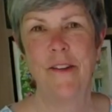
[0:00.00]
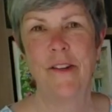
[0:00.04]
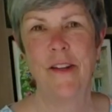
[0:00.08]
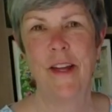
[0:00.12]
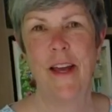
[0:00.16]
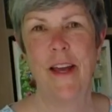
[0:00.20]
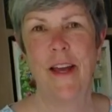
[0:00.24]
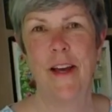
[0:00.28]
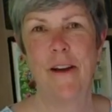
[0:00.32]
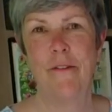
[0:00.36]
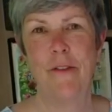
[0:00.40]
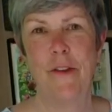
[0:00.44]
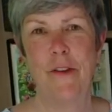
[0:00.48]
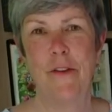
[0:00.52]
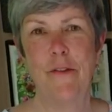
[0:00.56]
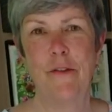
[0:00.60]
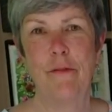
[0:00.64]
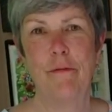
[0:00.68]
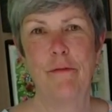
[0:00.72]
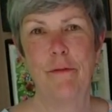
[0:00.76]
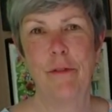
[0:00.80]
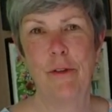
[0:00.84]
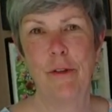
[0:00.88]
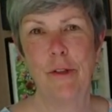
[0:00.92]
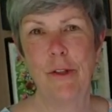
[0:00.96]
to have this
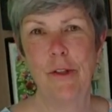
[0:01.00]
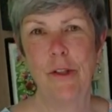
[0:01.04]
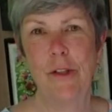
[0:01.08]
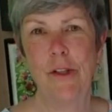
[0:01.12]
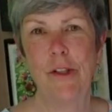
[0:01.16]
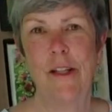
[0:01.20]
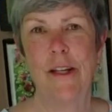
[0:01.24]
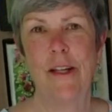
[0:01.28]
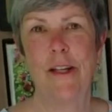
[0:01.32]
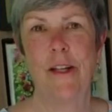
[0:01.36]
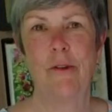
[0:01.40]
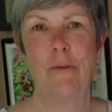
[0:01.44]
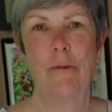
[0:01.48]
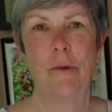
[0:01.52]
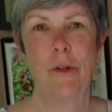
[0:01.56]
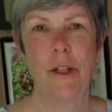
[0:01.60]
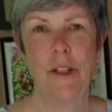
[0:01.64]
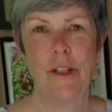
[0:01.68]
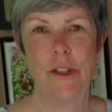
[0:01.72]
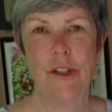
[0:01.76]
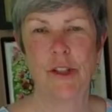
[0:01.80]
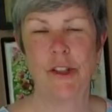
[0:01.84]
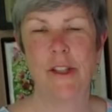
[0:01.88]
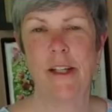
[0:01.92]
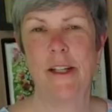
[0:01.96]
full and
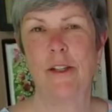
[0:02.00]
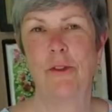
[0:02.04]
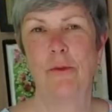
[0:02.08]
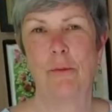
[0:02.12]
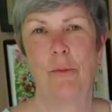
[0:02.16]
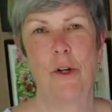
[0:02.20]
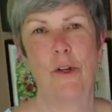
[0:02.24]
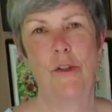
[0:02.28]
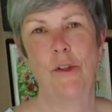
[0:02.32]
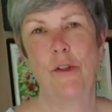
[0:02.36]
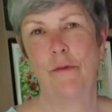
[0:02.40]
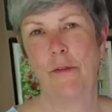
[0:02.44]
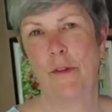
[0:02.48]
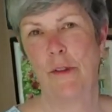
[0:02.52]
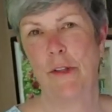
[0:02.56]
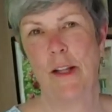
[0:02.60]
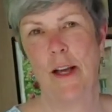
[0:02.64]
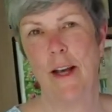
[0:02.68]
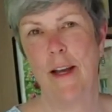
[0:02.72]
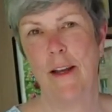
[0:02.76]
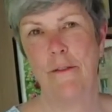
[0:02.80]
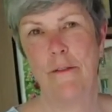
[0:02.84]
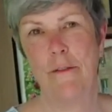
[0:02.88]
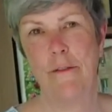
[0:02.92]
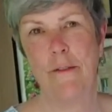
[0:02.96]
rich and wonderful
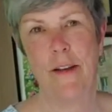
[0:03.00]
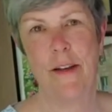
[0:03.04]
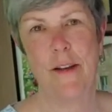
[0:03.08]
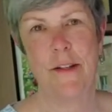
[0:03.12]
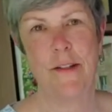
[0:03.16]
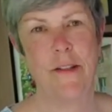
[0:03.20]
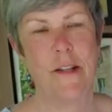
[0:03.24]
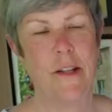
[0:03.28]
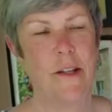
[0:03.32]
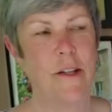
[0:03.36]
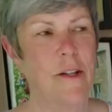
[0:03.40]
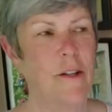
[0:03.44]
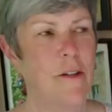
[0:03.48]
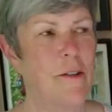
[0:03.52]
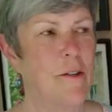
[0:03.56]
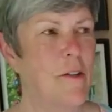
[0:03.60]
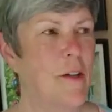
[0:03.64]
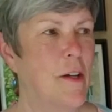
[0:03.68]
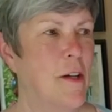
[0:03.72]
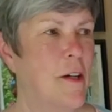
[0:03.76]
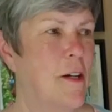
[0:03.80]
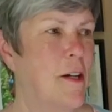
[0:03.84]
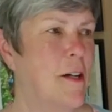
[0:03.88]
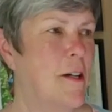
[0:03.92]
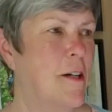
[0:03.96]
life as a
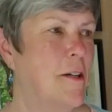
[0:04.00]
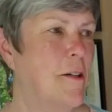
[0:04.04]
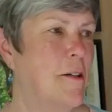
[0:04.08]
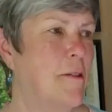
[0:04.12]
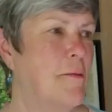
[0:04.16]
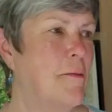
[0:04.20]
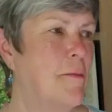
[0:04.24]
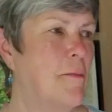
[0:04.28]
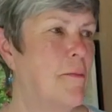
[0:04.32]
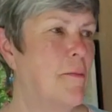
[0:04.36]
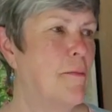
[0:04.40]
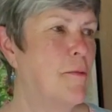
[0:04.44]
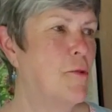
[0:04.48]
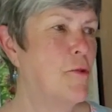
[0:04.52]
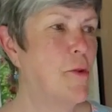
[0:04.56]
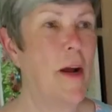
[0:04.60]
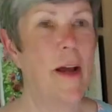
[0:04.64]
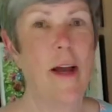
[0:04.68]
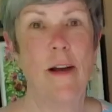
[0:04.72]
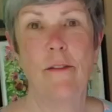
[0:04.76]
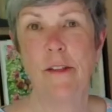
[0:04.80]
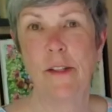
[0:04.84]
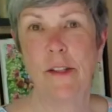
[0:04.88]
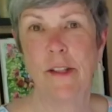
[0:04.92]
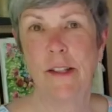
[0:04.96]

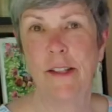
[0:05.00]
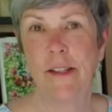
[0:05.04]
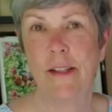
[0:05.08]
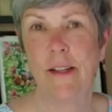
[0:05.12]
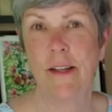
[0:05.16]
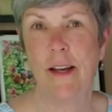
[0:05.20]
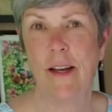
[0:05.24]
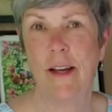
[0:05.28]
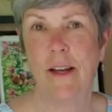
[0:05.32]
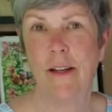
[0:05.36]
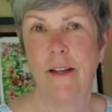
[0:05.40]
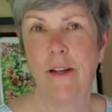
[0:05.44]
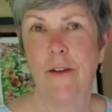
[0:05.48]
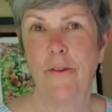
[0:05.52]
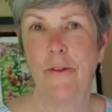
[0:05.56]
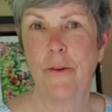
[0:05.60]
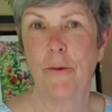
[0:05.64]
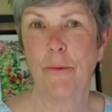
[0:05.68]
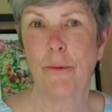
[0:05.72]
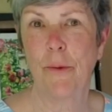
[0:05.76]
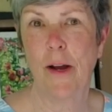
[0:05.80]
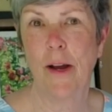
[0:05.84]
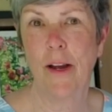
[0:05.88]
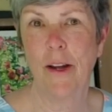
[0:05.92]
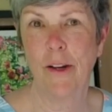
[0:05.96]
traveling and as a
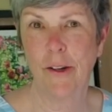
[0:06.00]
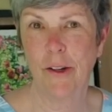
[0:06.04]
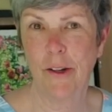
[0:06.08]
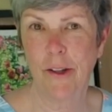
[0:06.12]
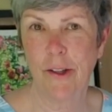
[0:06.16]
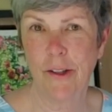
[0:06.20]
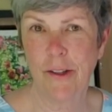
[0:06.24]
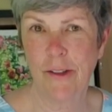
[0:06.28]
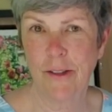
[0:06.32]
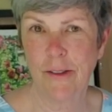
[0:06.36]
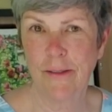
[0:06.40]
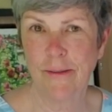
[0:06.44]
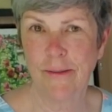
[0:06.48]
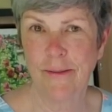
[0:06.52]
writer.